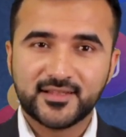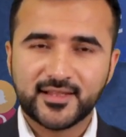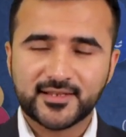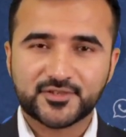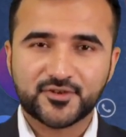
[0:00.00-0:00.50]

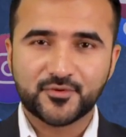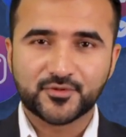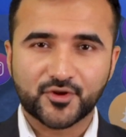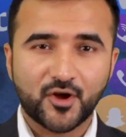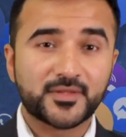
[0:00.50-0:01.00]
Let us know in
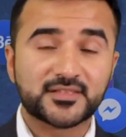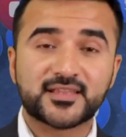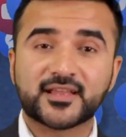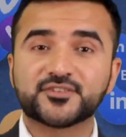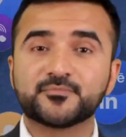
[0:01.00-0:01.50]
the comments
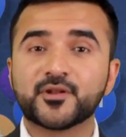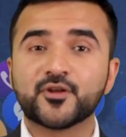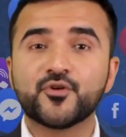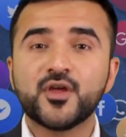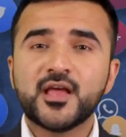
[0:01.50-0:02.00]
section
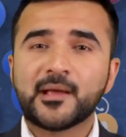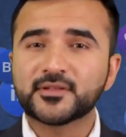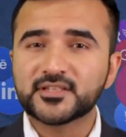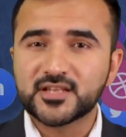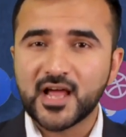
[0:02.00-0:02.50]
below
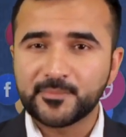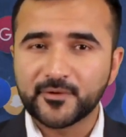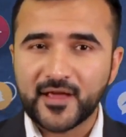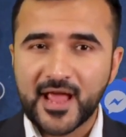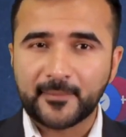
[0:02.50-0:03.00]
about the type
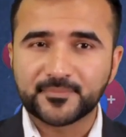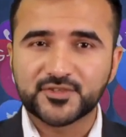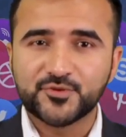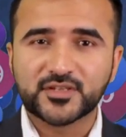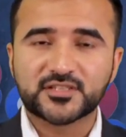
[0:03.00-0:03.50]
of apps
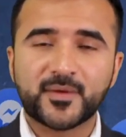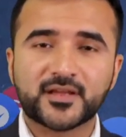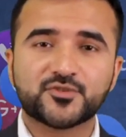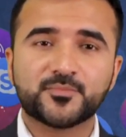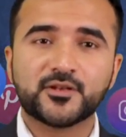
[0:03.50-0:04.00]
you
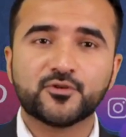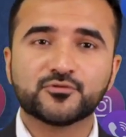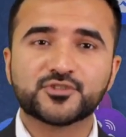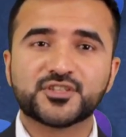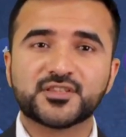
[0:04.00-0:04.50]
expect to be
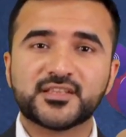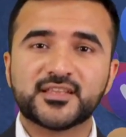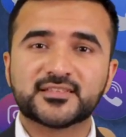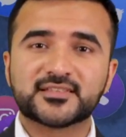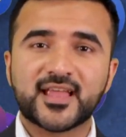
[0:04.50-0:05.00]
launched in the
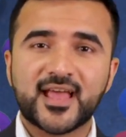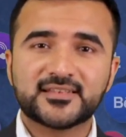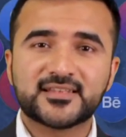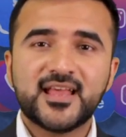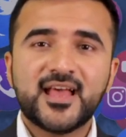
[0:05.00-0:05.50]
years ahead